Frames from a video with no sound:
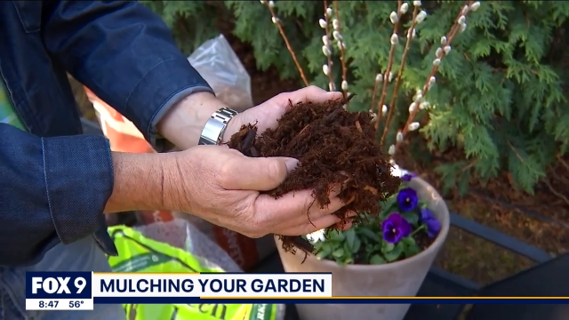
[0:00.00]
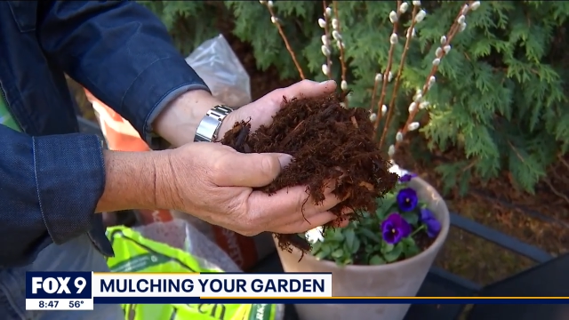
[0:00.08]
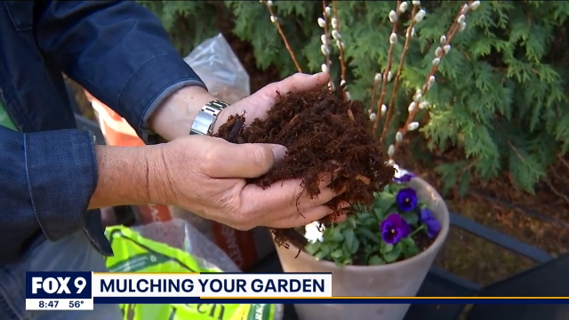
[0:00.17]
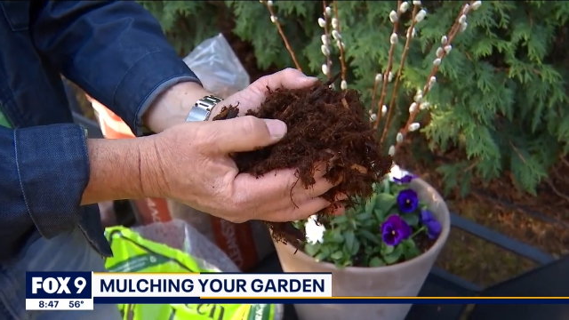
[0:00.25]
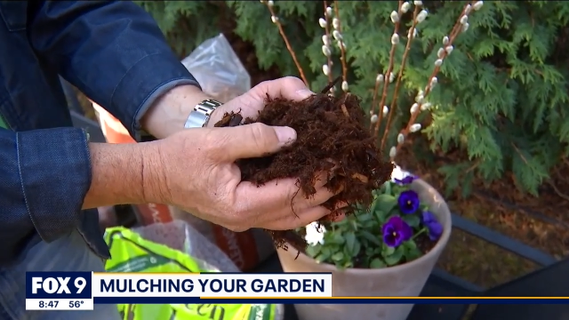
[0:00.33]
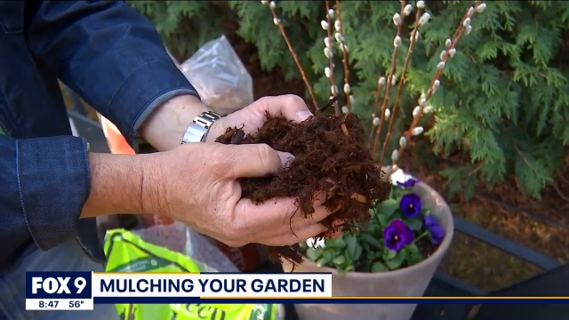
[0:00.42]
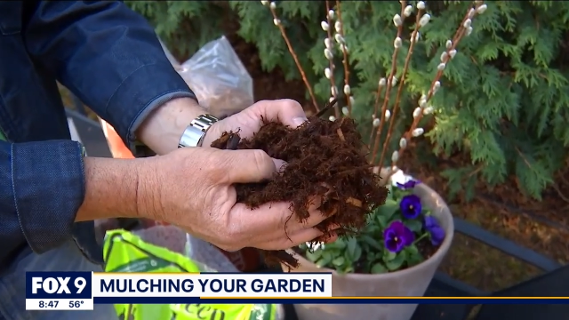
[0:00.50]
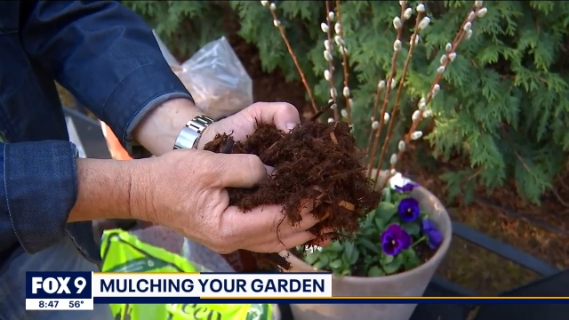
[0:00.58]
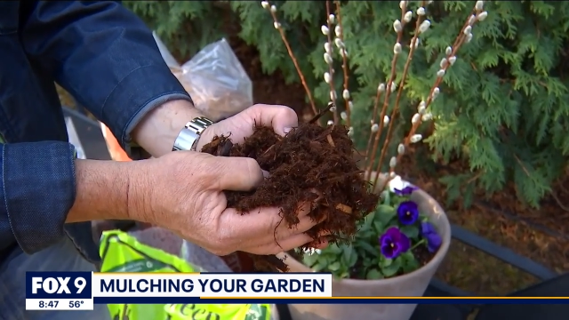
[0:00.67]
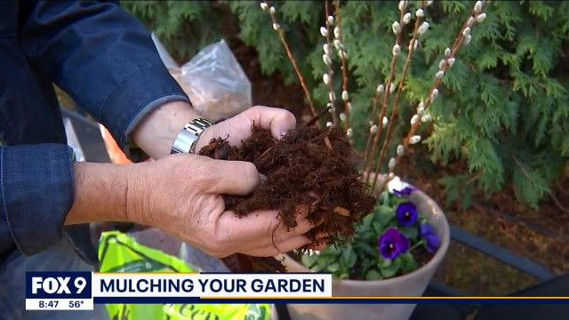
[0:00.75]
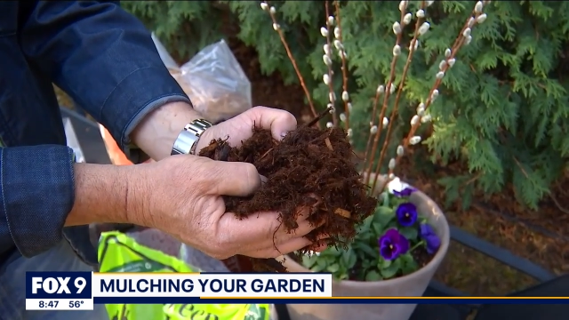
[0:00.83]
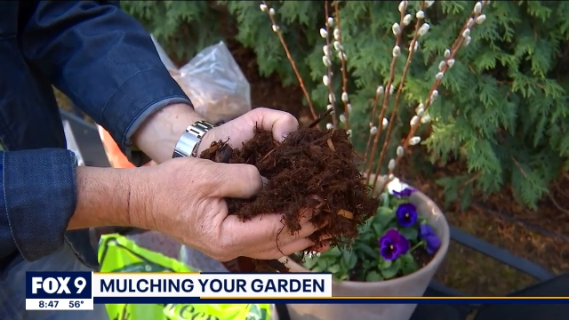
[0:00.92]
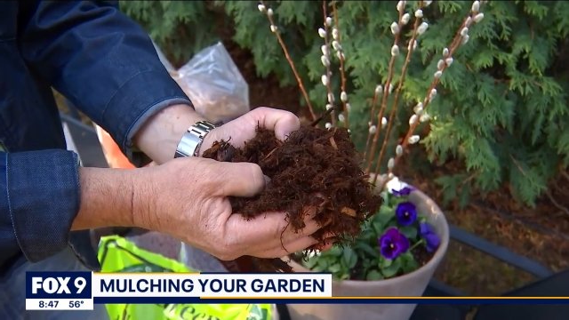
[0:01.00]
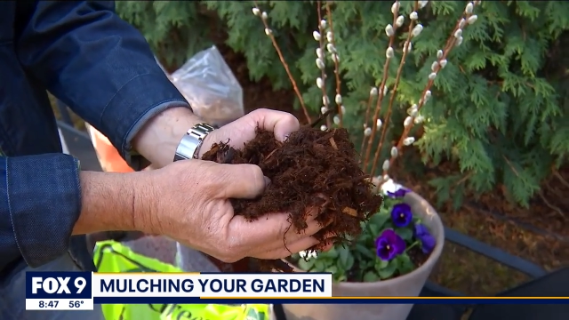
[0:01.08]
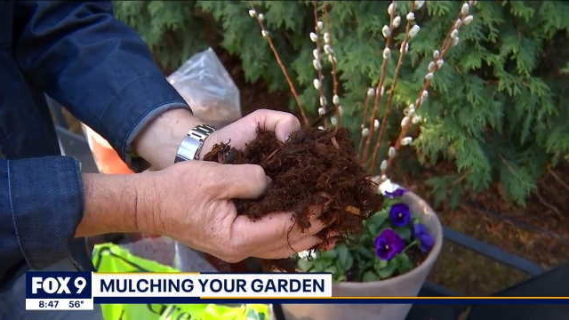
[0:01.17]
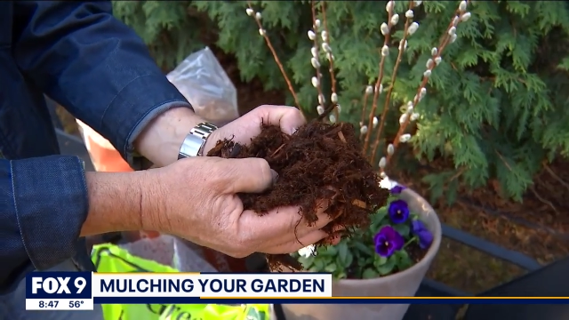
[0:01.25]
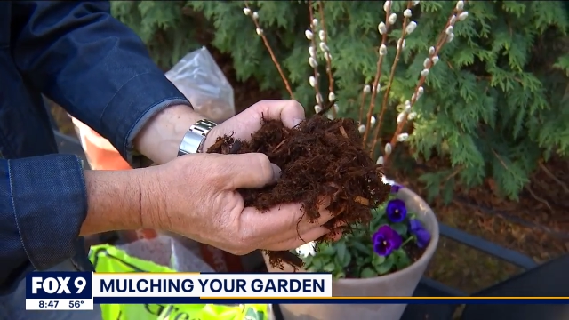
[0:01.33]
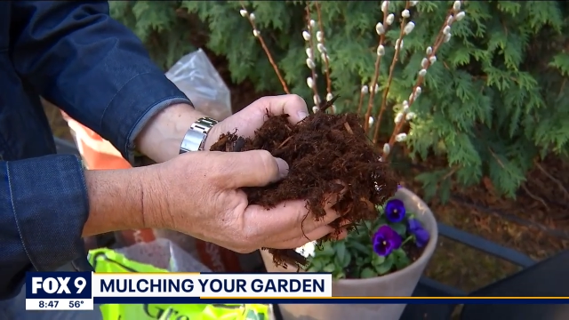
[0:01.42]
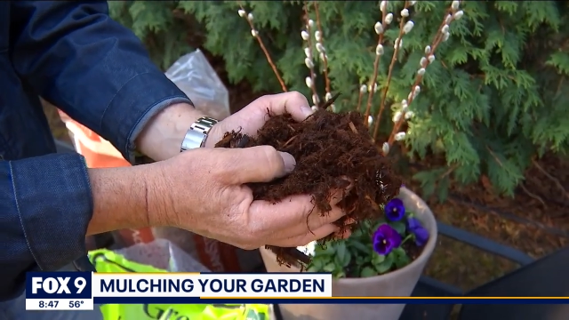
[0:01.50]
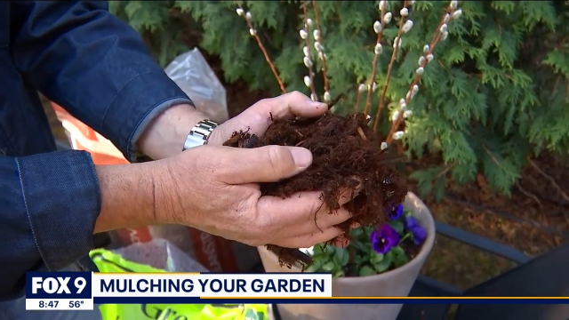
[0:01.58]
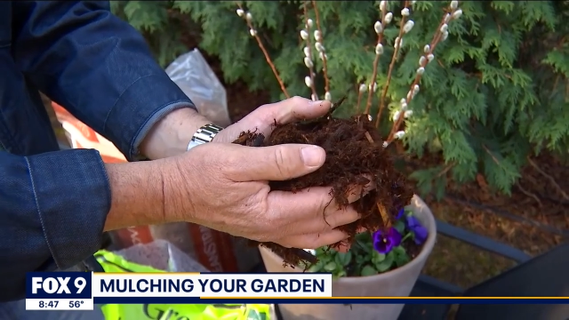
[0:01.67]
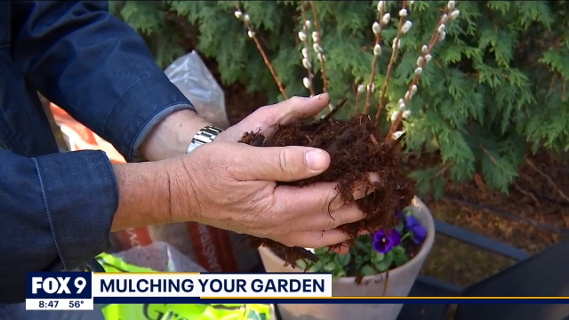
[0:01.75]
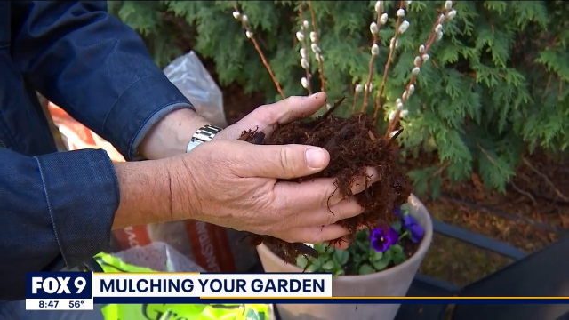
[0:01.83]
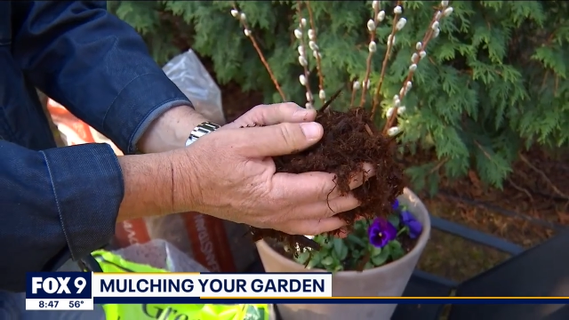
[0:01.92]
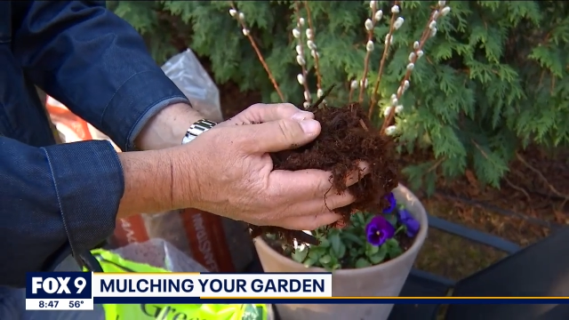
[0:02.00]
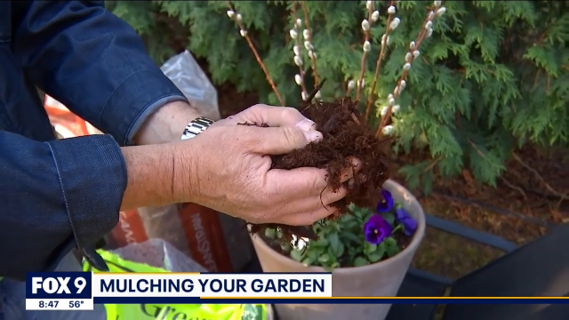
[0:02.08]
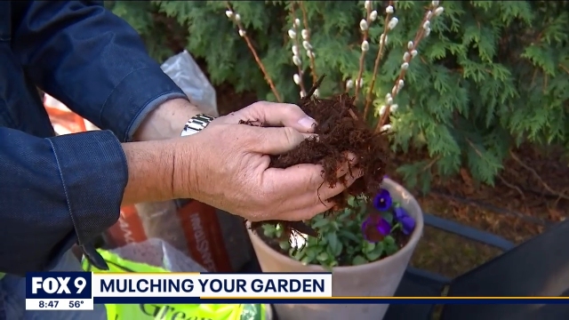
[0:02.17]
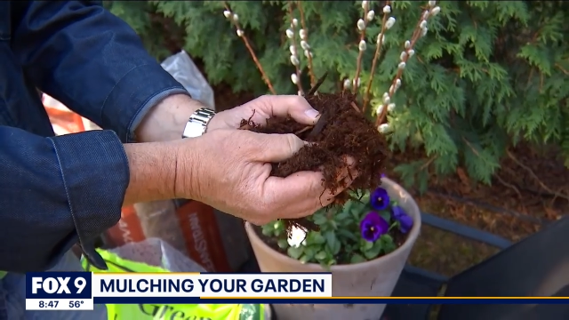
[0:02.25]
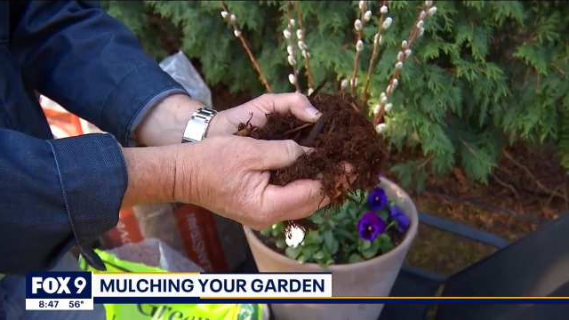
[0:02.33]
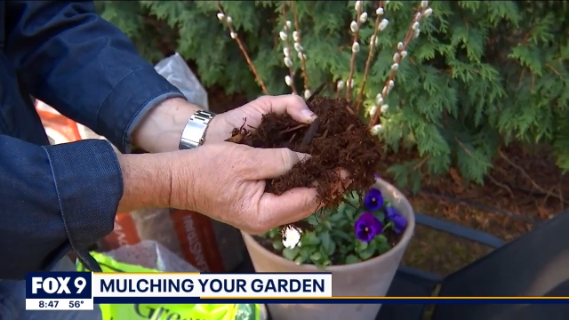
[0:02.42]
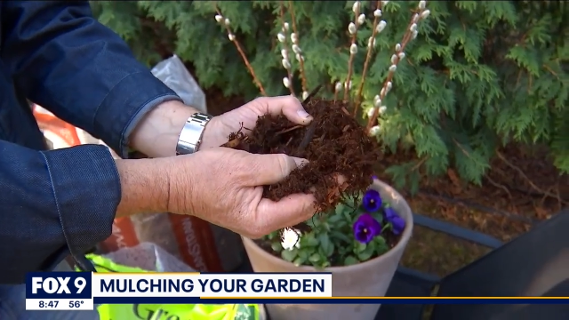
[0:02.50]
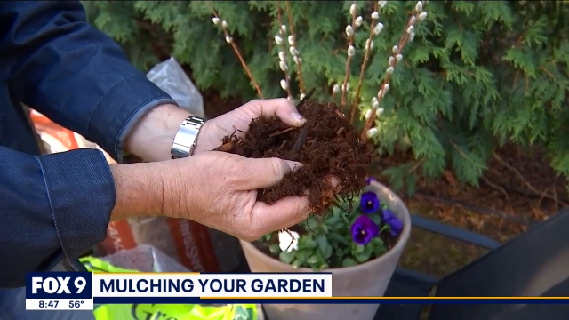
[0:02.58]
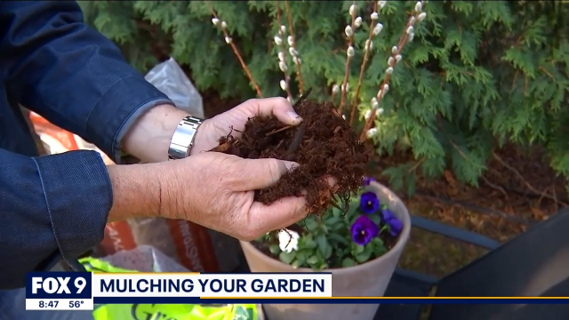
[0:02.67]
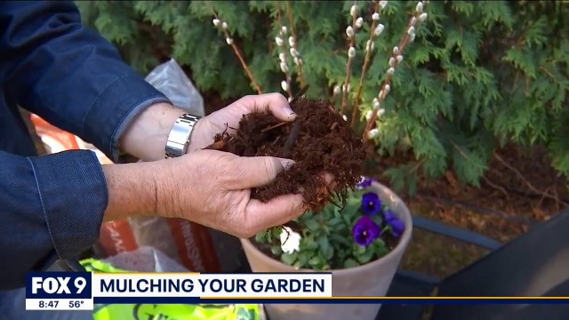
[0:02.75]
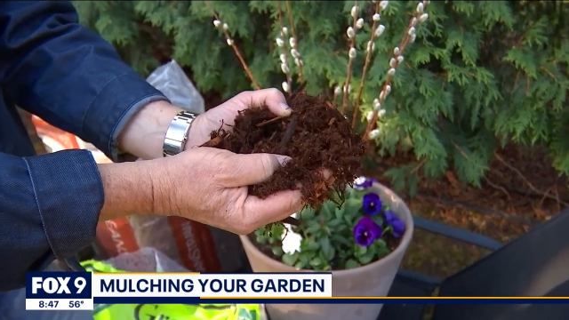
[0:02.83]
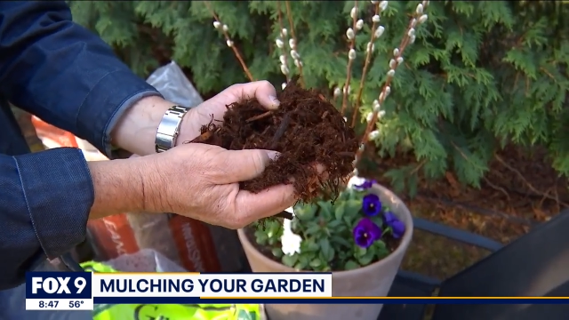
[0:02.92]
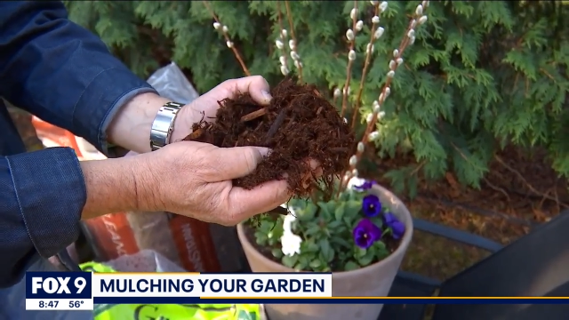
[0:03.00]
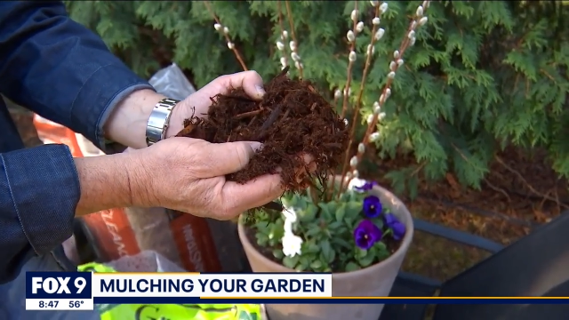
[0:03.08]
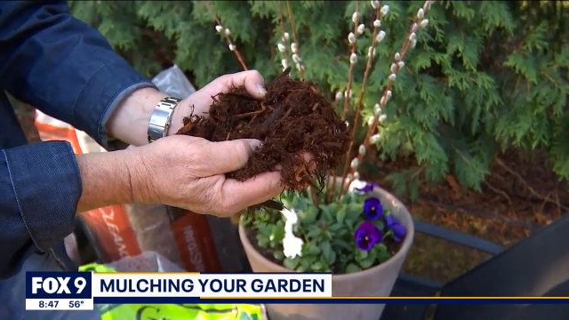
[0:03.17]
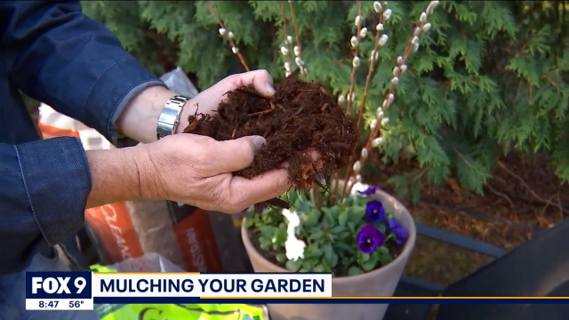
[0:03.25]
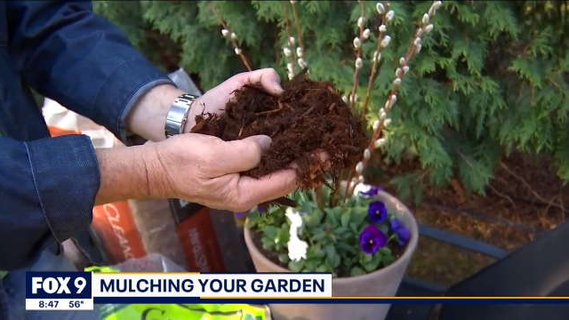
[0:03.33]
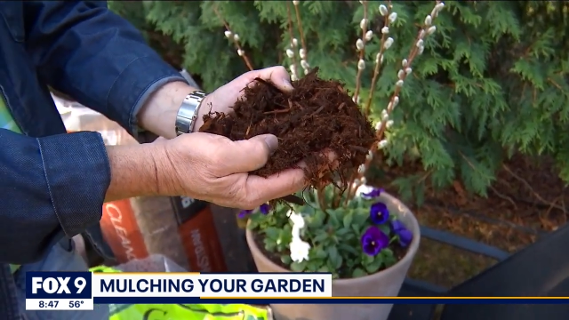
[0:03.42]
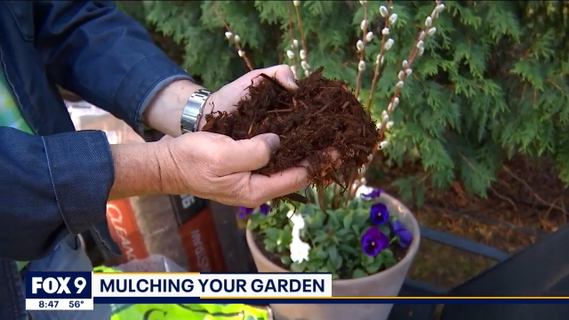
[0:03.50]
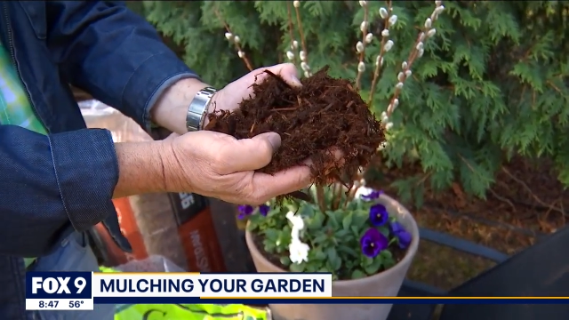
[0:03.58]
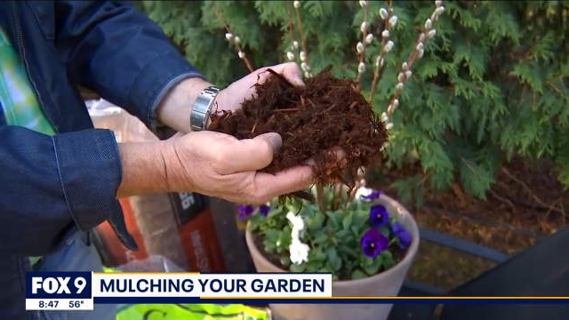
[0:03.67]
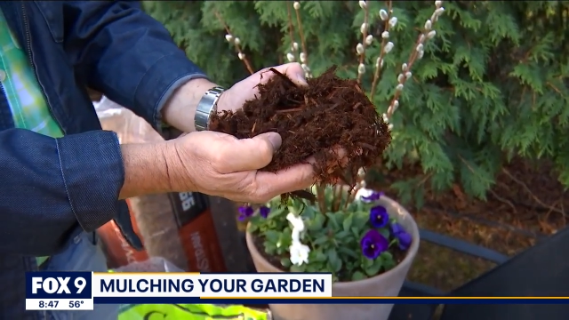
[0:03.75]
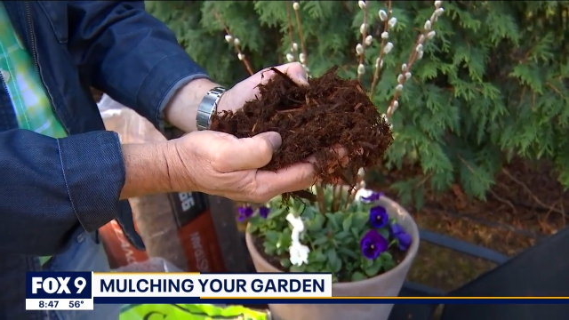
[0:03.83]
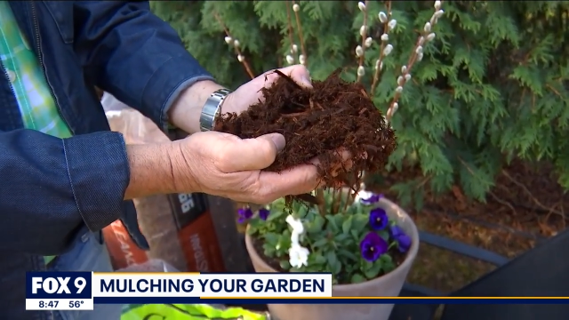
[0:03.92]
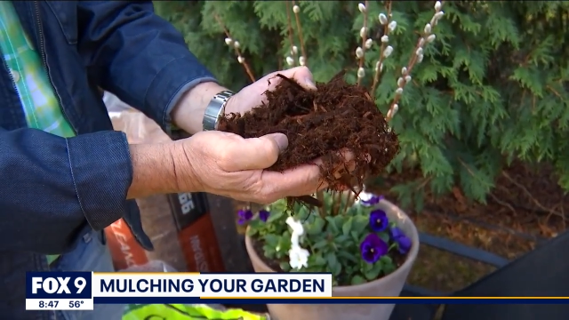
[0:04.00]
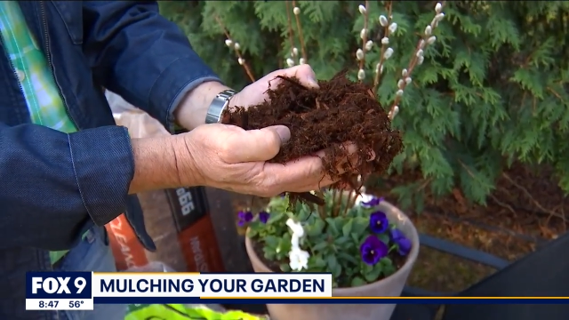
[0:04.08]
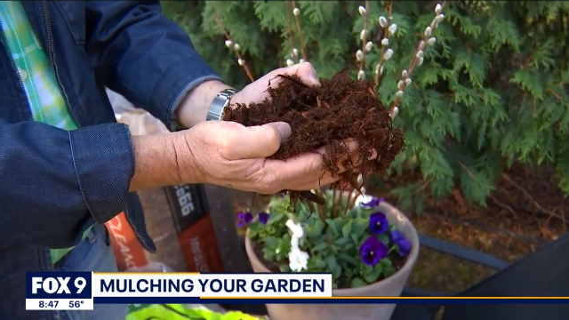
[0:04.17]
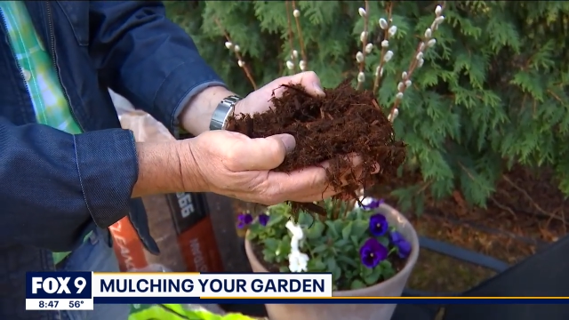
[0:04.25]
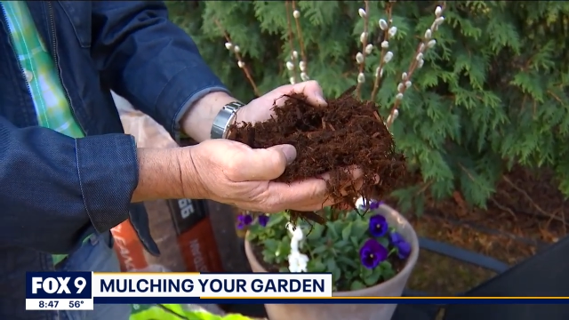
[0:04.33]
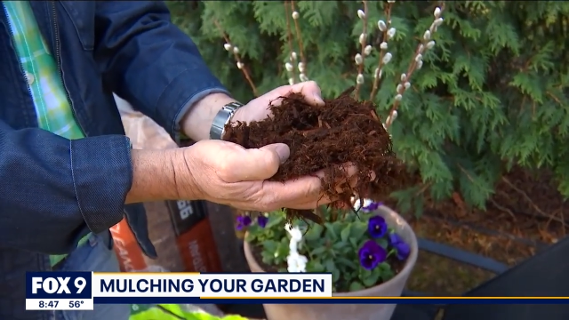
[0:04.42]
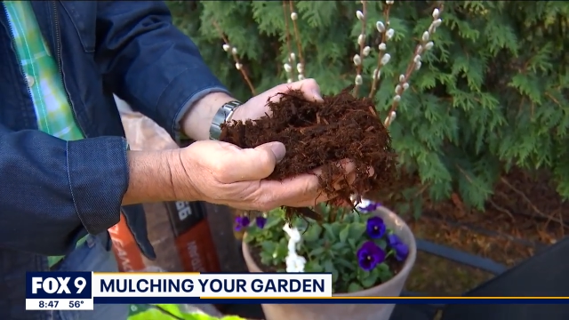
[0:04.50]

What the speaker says: Nobody's mouth can be seen.